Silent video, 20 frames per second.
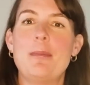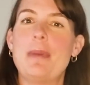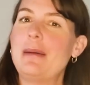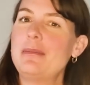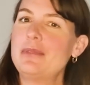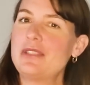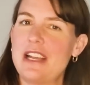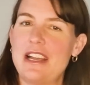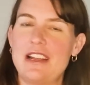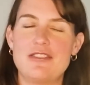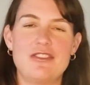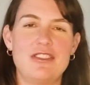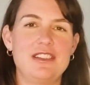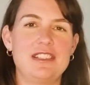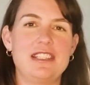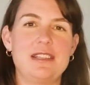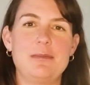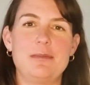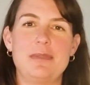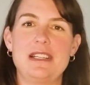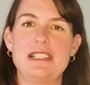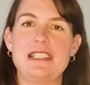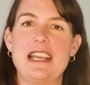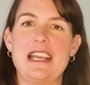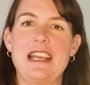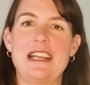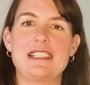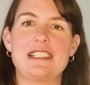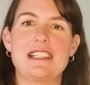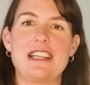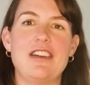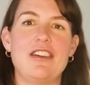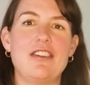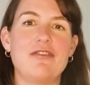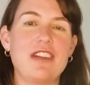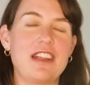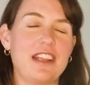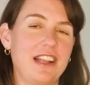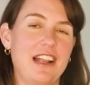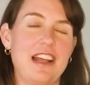Pumped hydro simply takes a uh,
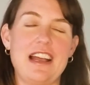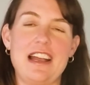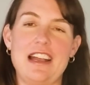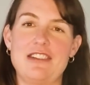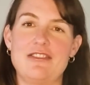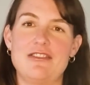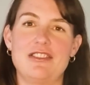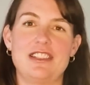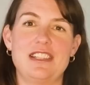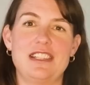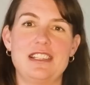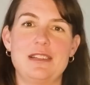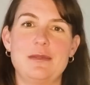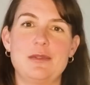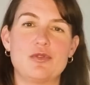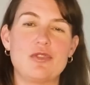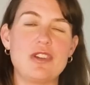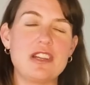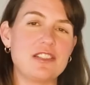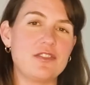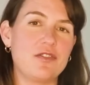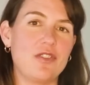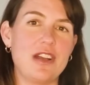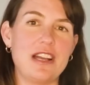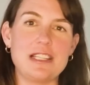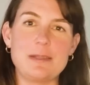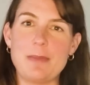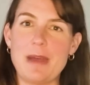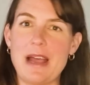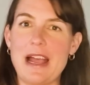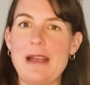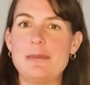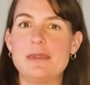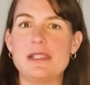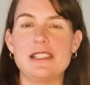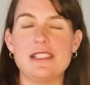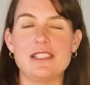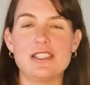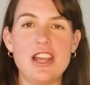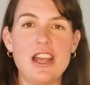regular hydro system's reservoirs, pipes,
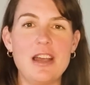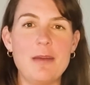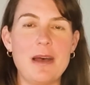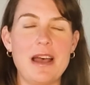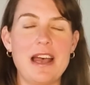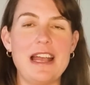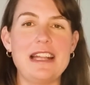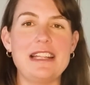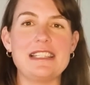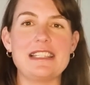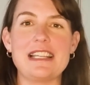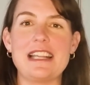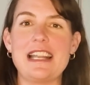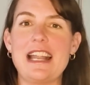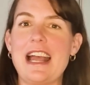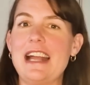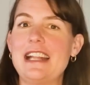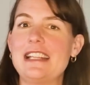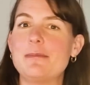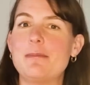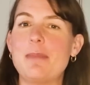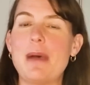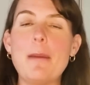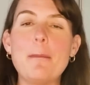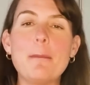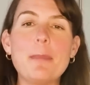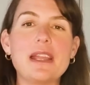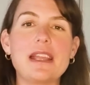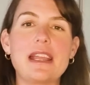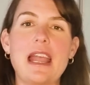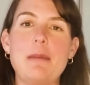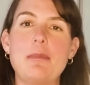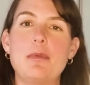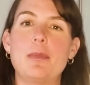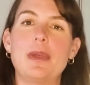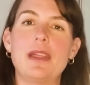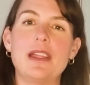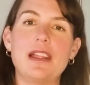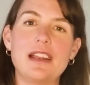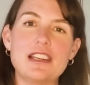and turbines and adds a pumping
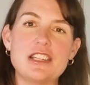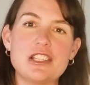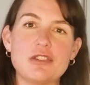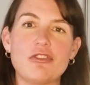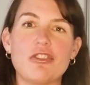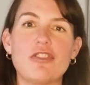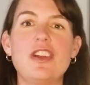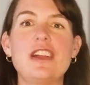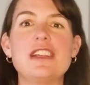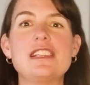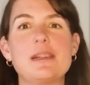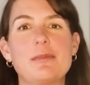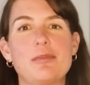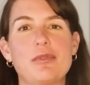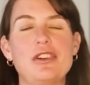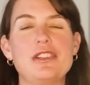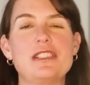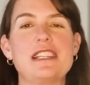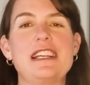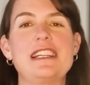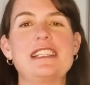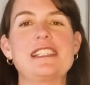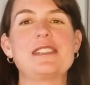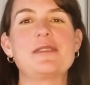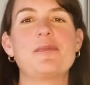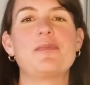capability to reverse the process.